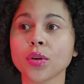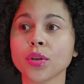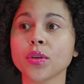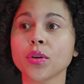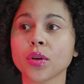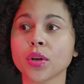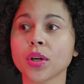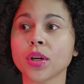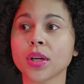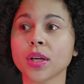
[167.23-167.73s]

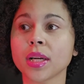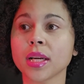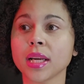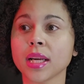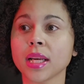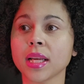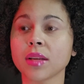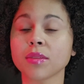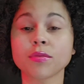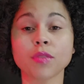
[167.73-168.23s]
your
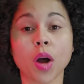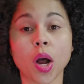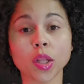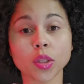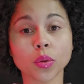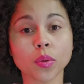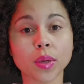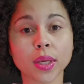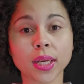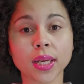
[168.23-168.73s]

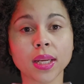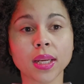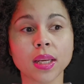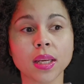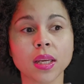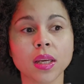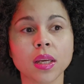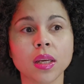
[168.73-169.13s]
following,